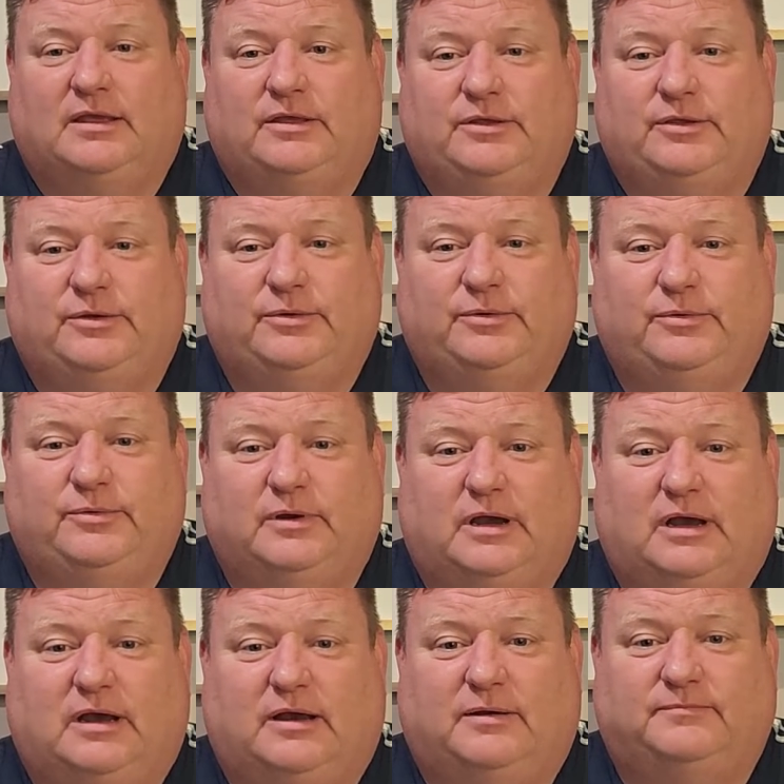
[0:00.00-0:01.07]
You,
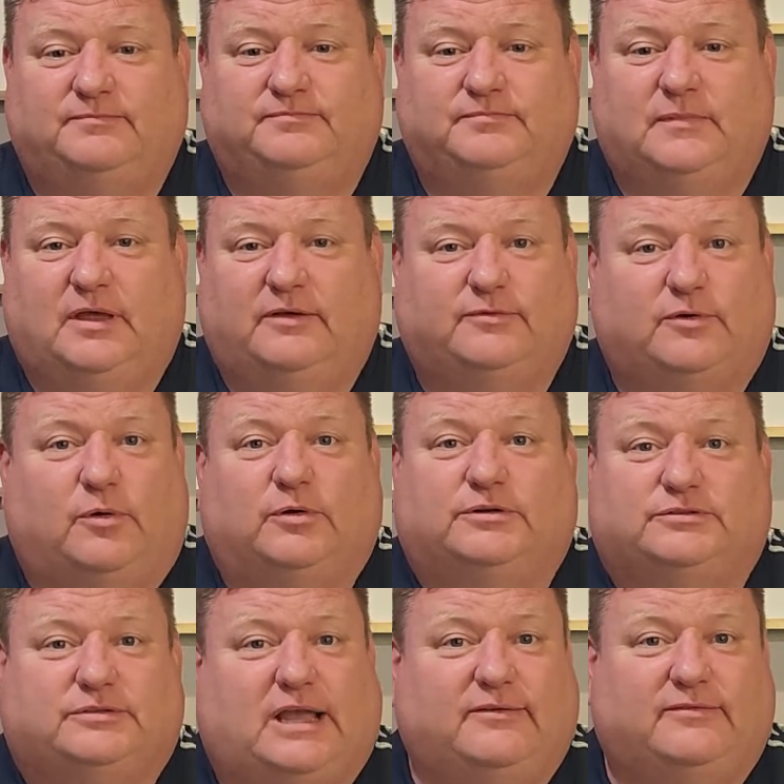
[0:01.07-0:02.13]
of
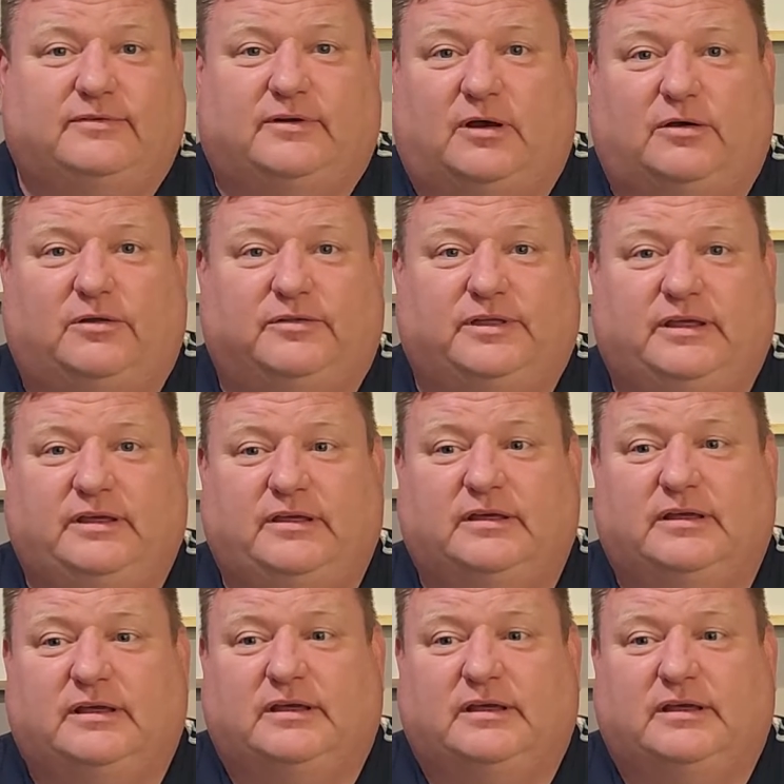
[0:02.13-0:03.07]
course, have all the